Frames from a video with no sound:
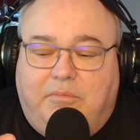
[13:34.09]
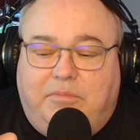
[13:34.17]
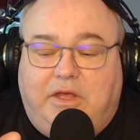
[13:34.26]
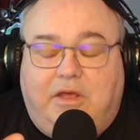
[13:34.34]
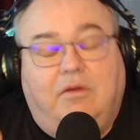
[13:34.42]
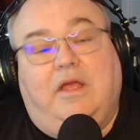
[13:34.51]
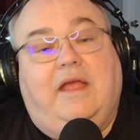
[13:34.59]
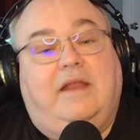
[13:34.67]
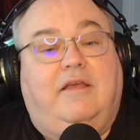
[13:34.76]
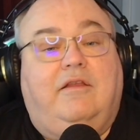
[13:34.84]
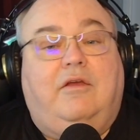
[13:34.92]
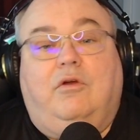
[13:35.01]

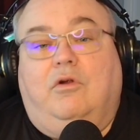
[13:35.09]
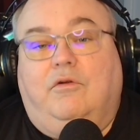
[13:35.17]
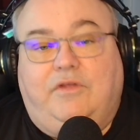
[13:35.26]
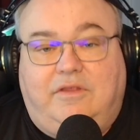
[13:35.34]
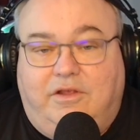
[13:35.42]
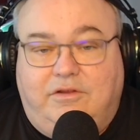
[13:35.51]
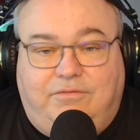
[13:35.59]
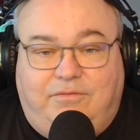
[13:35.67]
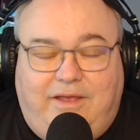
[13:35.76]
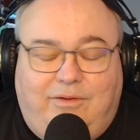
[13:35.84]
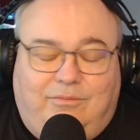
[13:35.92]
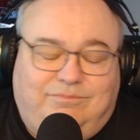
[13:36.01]
Or if it does
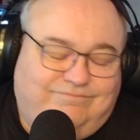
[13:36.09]
fail,